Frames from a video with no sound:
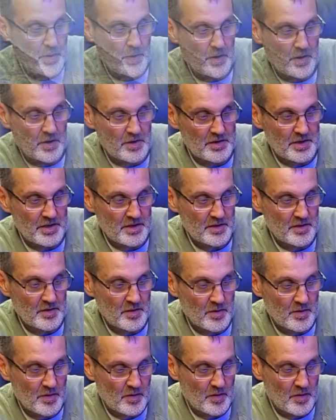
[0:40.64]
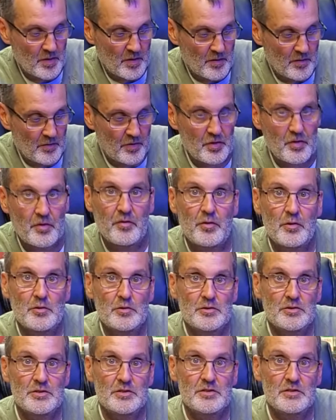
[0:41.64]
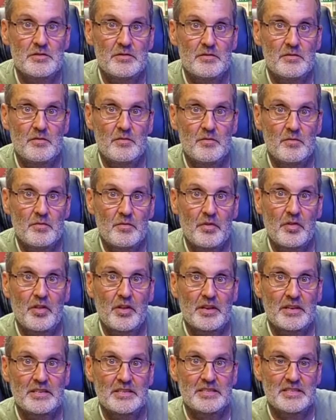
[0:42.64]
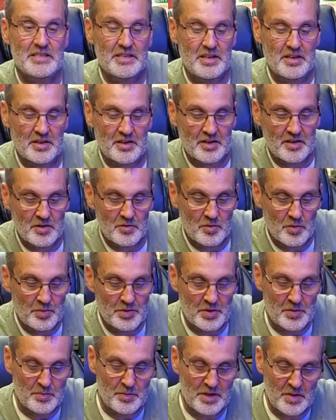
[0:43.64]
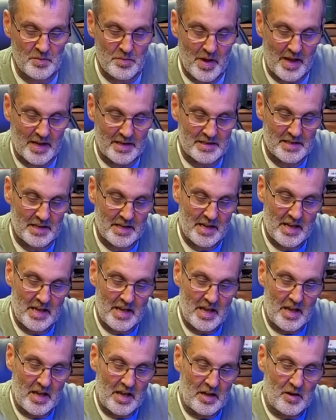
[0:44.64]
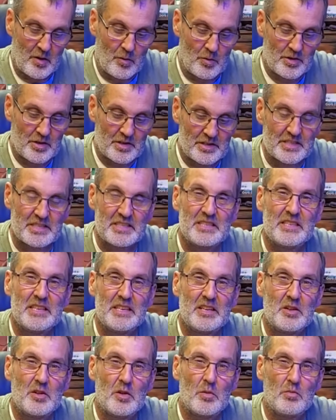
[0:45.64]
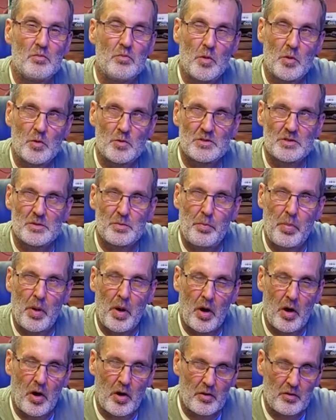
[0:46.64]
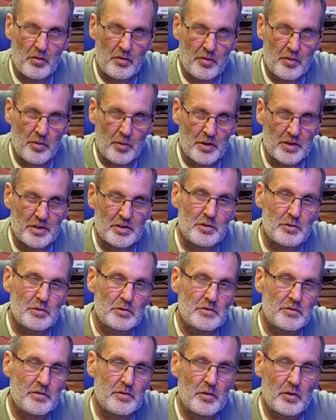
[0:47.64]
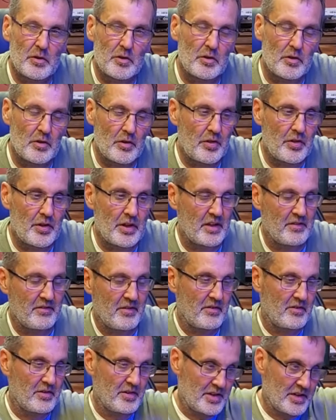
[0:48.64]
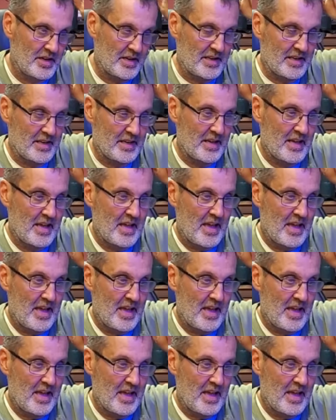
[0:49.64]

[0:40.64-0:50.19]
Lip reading: build for the first thing this year would be the mini mat. One of the single most powerful and useful little thing I've ever done.